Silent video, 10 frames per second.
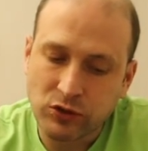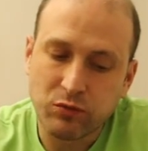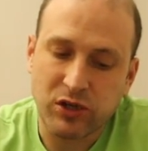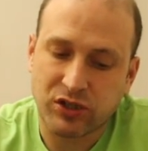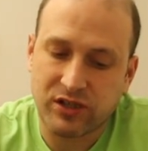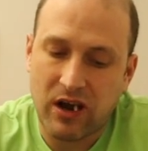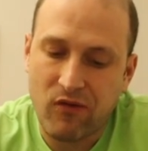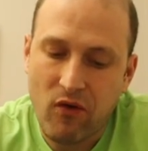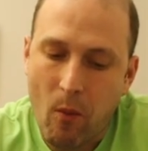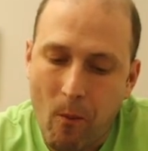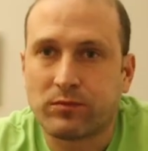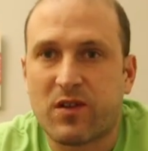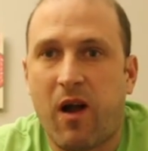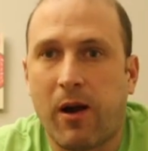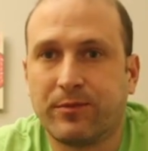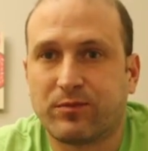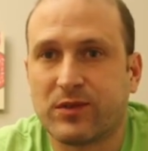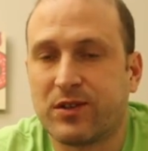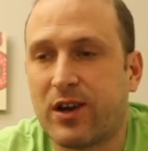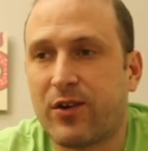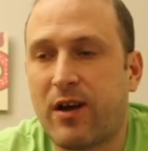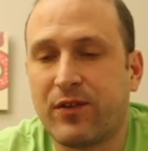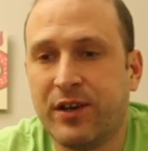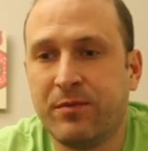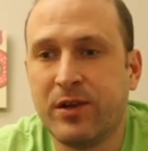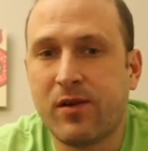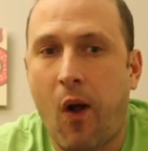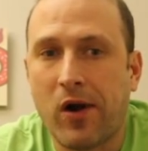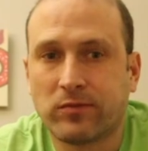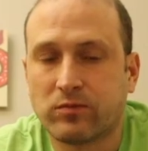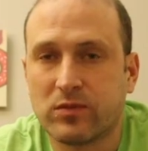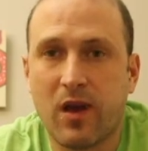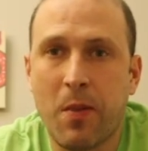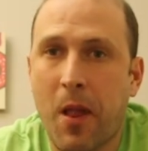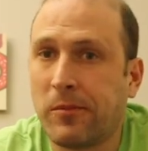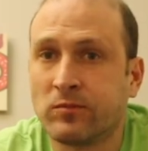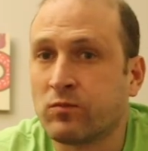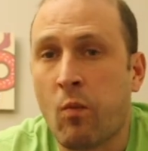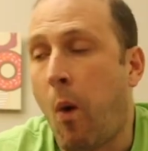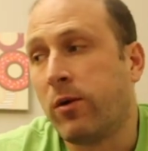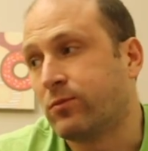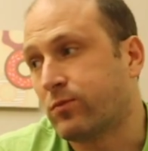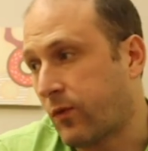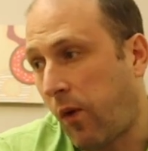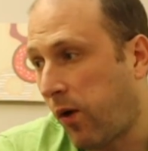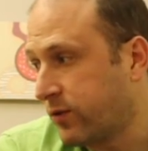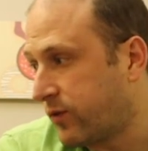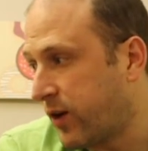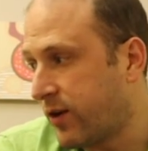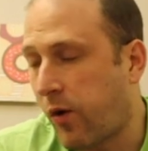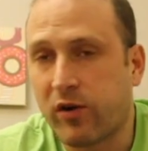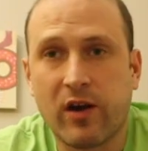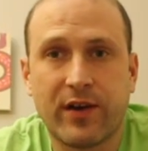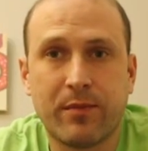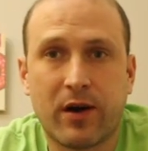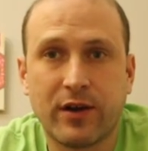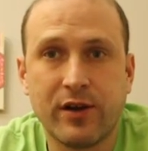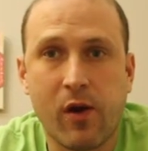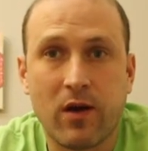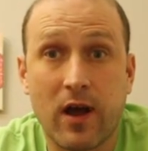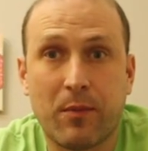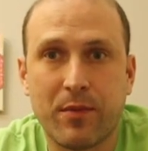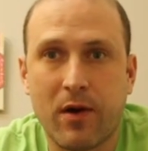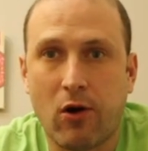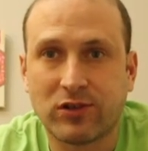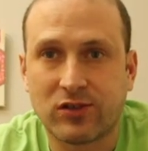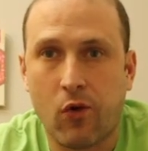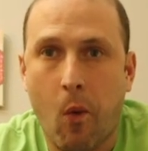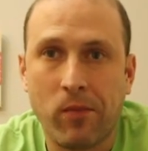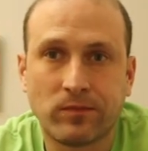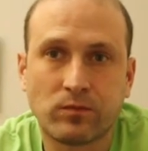too much stuff. And I don't have it in me. And right now I don't have anybody here helping me out, so.